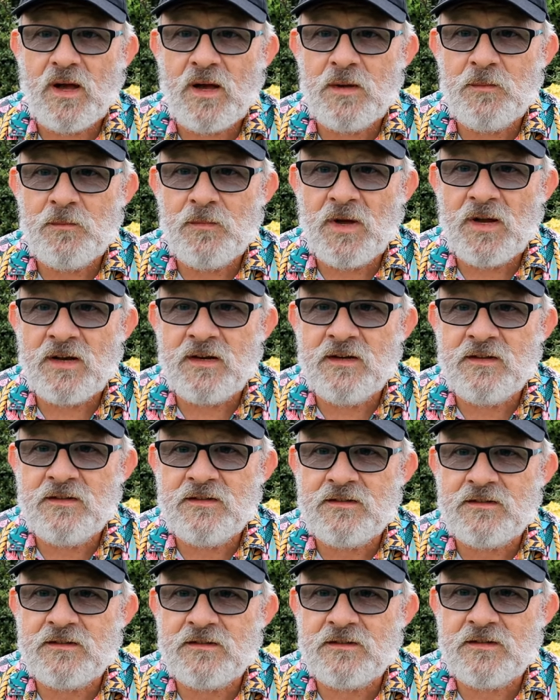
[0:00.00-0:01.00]
I
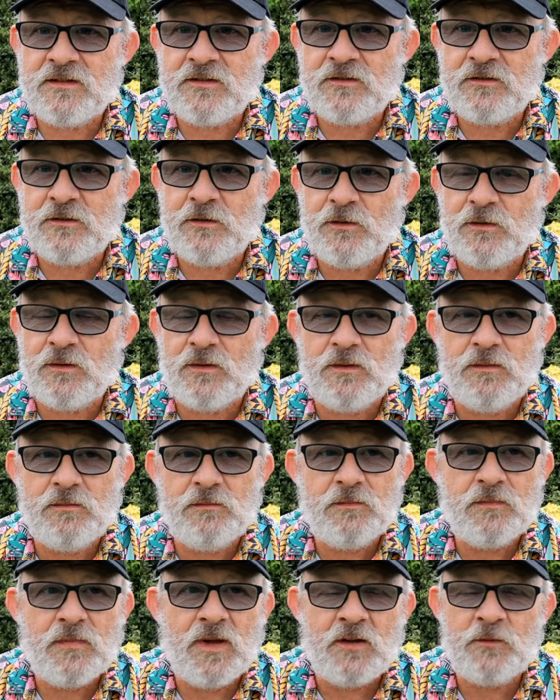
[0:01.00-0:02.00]
managed to score.
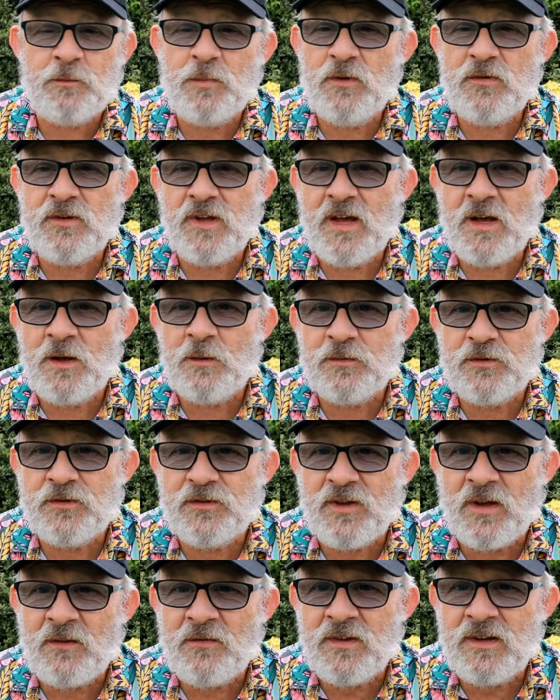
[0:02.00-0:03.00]
I suppose it
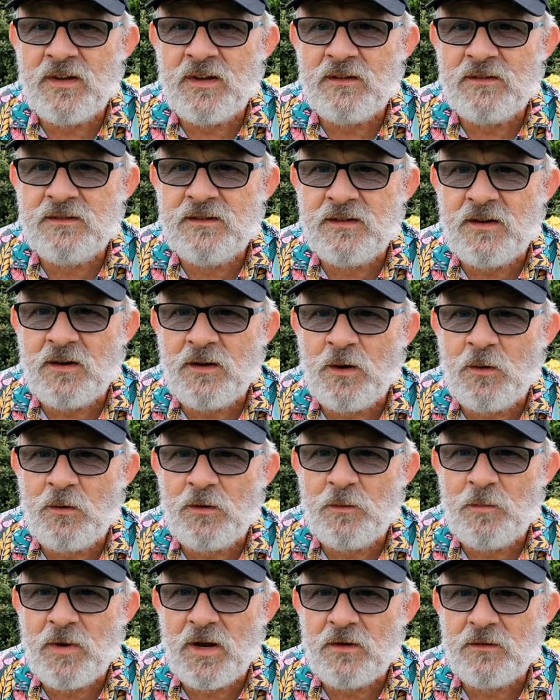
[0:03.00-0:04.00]
helps. I
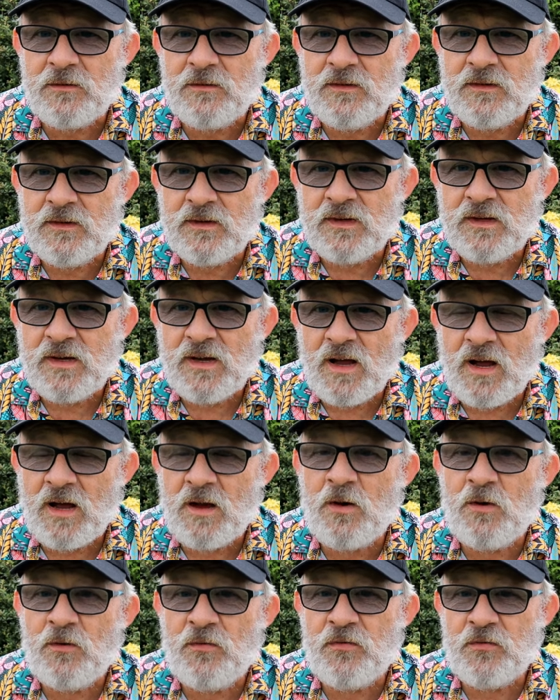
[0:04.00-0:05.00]

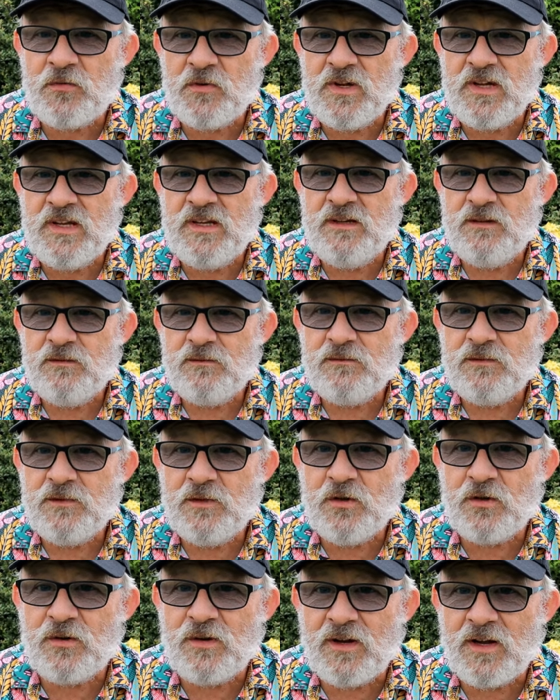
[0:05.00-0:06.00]
hole 3
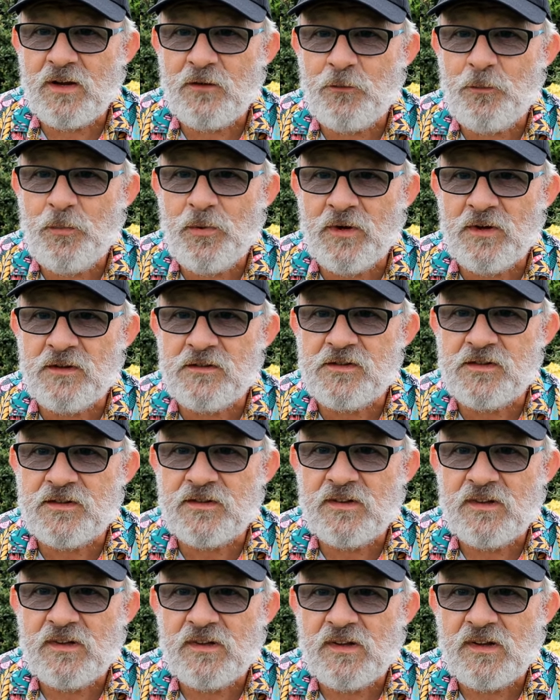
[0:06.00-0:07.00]
good length
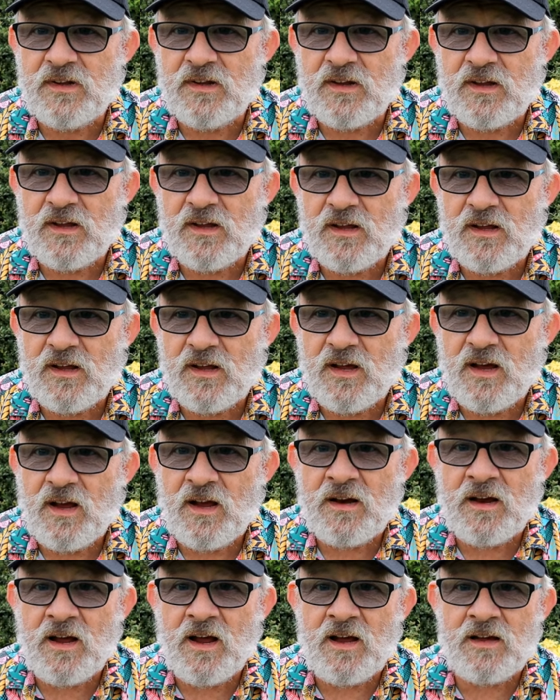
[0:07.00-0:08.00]
putts,
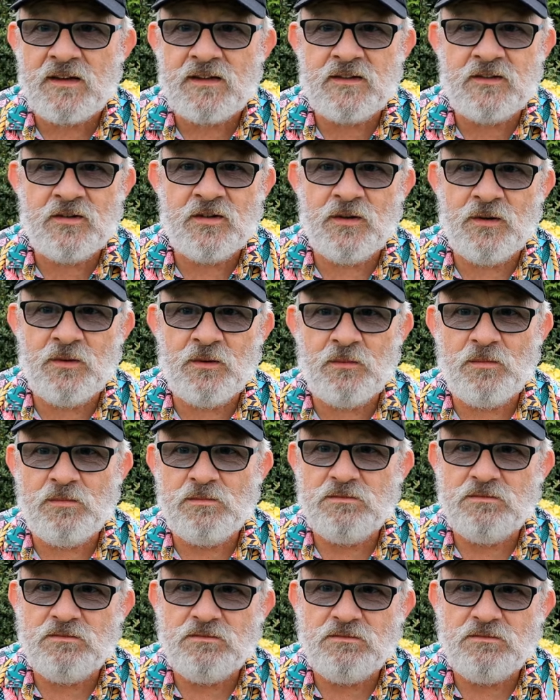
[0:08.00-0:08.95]
and I had 2